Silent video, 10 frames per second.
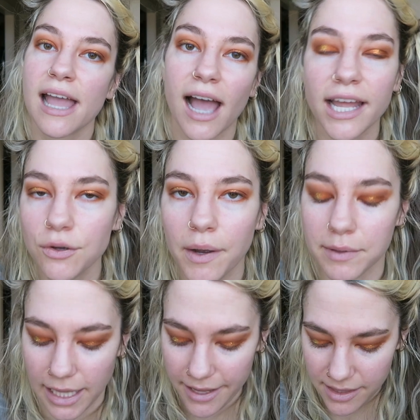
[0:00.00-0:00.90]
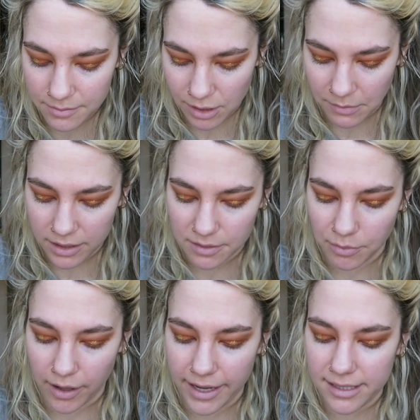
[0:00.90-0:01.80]
I knew I would like them, so I'm not
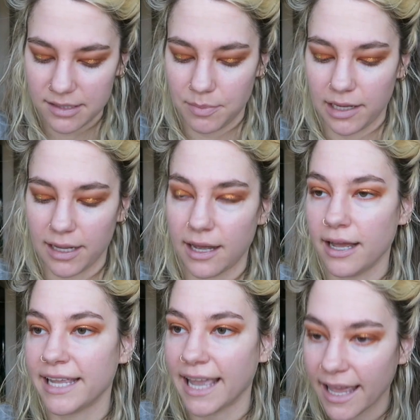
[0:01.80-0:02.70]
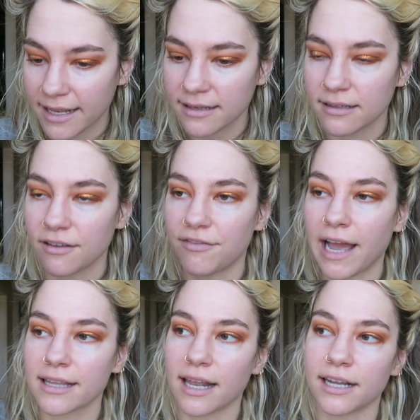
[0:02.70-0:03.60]
surprised. But again, the
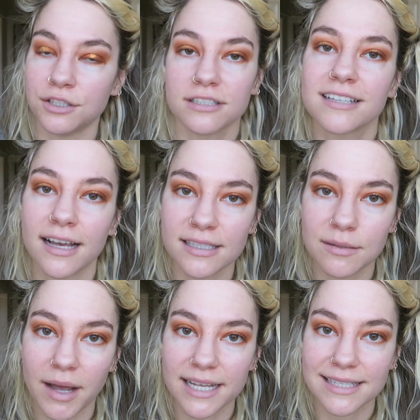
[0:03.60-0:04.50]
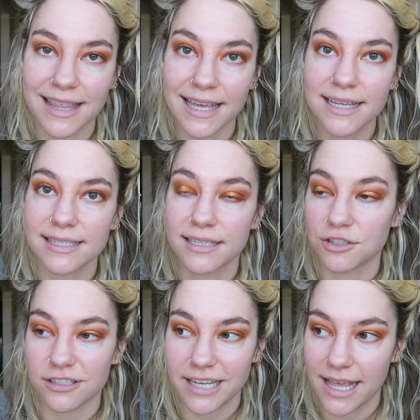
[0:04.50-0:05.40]
fact that I can just customize this and
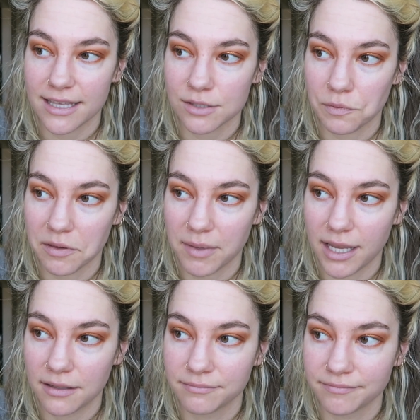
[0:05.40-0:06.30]
just take this with me,